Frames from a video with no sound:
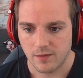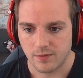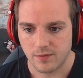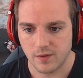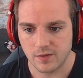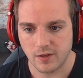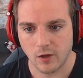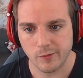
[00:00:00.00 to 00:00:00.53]

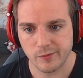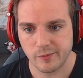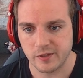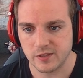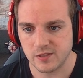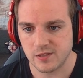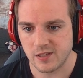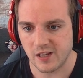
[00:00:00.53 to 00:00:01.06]
This helps me
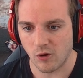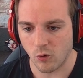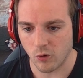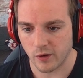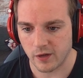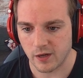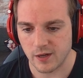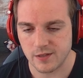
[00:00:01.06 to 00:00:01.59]
just stay
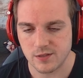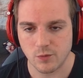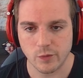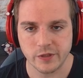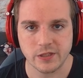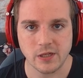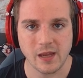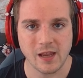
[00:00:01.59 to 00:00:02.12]
organized,
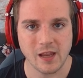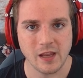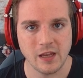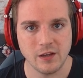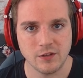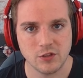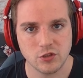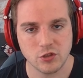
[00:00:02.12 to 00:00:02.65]
which
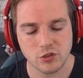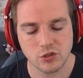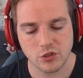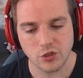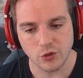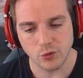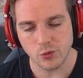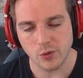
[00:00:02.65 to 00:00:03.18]
in
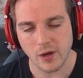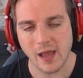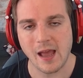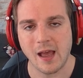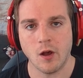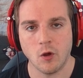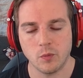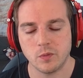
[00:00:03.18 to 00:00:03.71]
tune
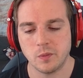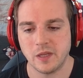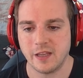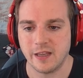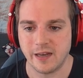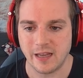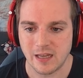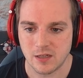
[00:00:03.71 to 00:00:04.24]
helps me
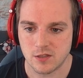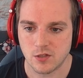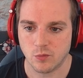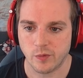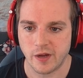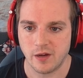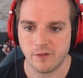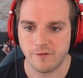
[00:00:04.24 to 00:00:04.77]
get into
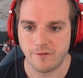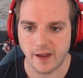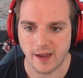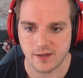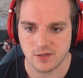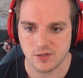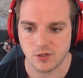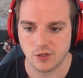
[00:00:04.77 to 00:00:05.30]
Raid
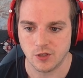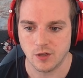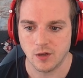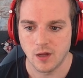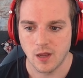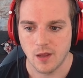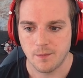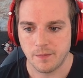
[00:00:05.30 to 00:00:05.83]
faster
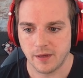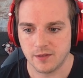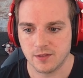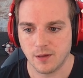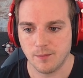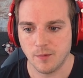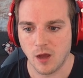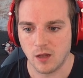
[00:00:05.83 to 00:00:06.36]
because
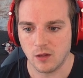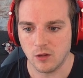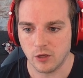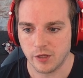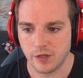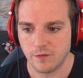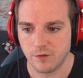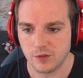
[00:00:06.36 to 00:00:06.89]
I'm not
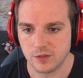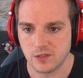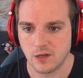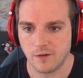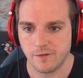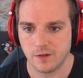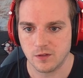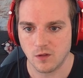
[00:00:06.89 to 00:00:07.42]
looking for
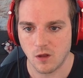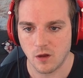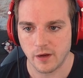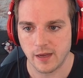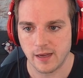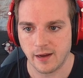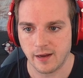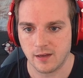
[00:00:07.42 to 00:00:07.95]
stuff as long
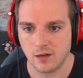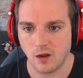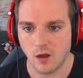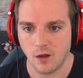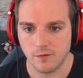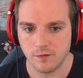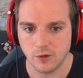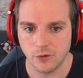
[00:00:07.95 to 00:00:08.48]
and I can
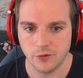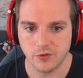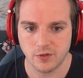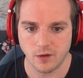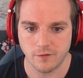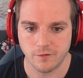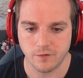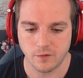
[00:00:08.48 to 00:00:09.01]
offload
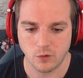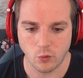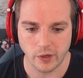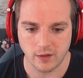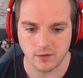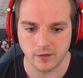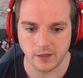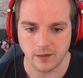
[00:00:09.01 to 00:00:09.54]
stuff
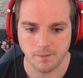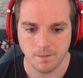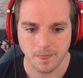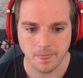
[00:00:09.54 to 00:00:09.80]
quickly.